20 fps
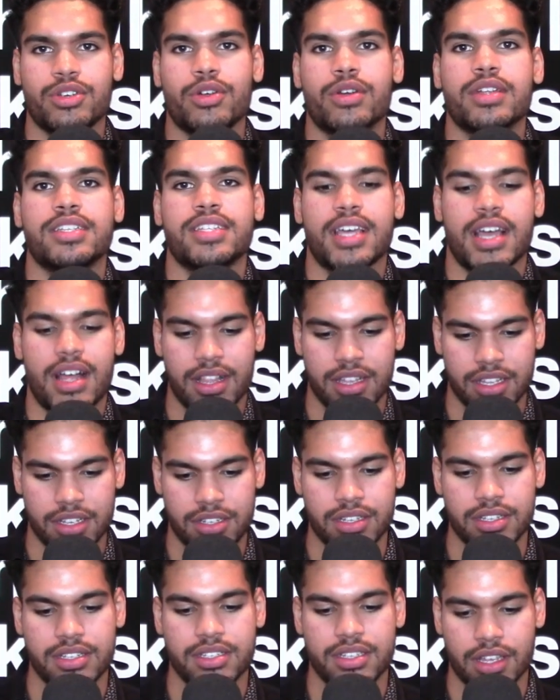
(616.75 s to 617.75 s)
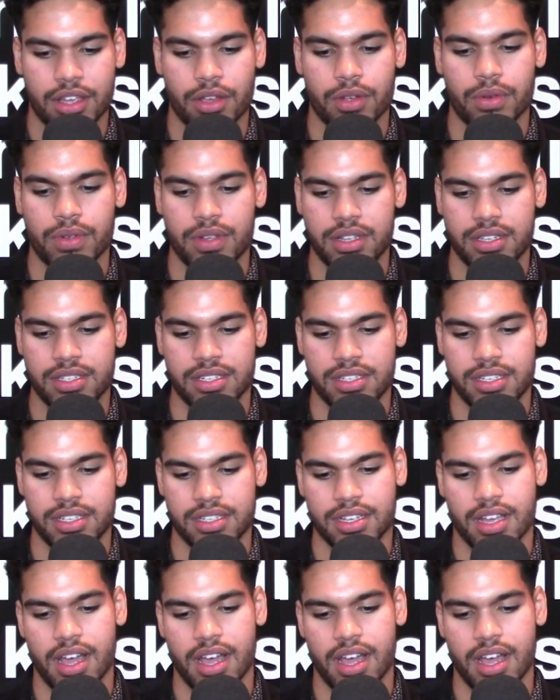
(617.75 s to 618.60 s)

your intelligence increases he's